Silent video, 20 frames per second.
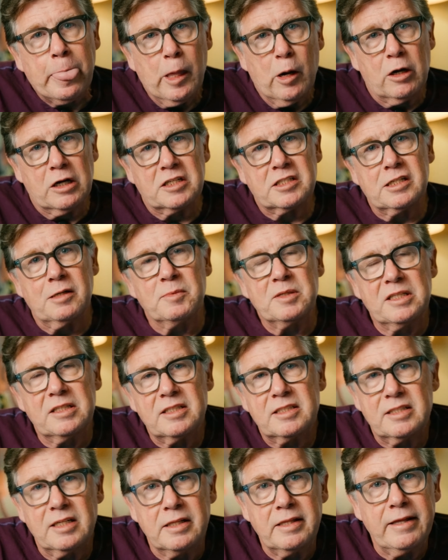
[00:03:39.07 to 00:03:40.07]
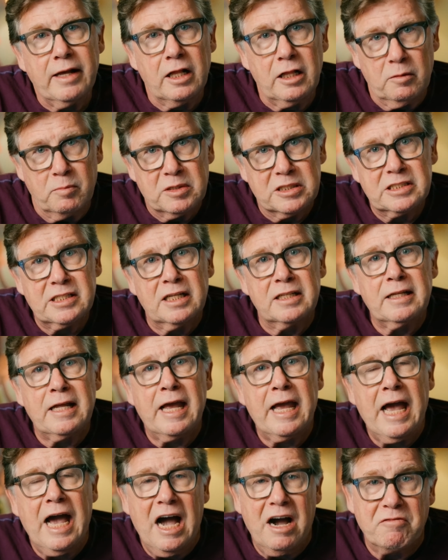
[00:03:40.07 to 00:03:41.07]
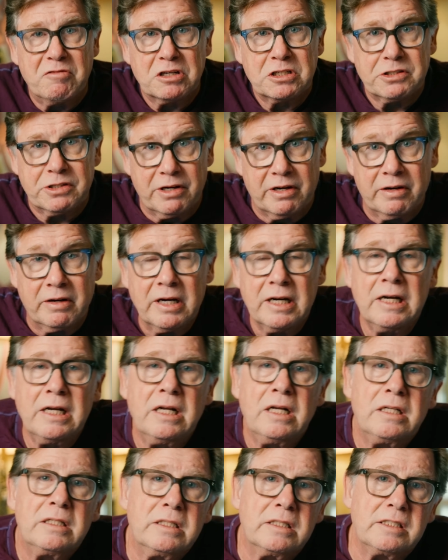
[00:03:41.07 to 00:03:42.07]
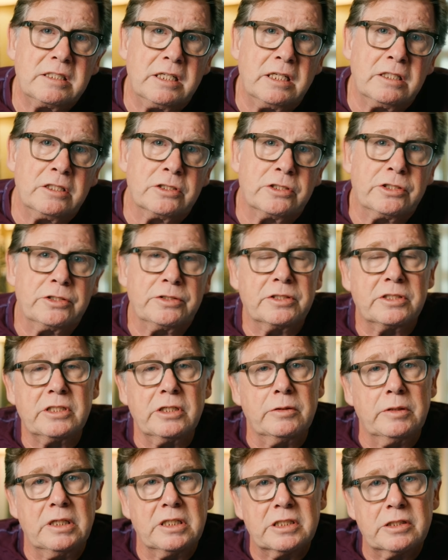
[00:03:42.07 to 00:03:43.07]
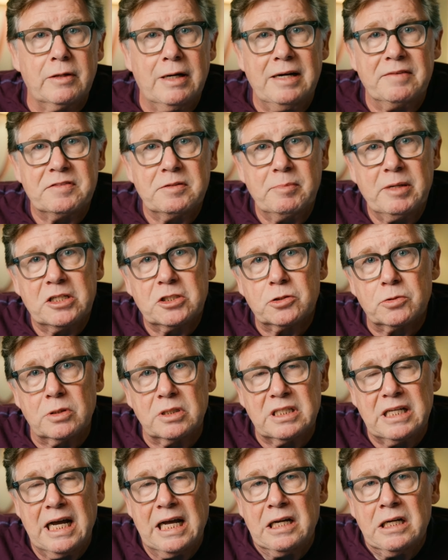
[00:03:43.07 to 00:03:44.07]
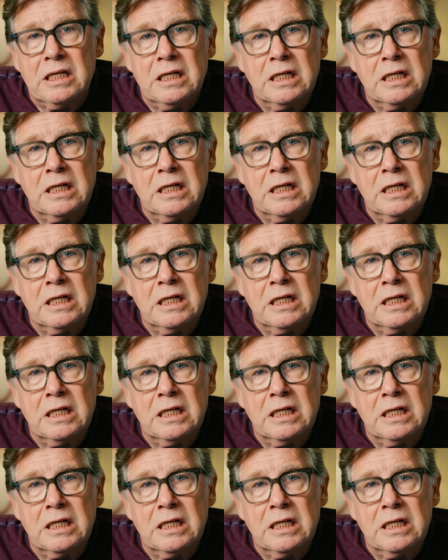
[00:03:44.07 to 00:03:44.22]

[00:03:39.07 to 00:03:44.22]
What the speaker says: are some of the synth elements that they have, which are the signatures to it. So I have to make sure that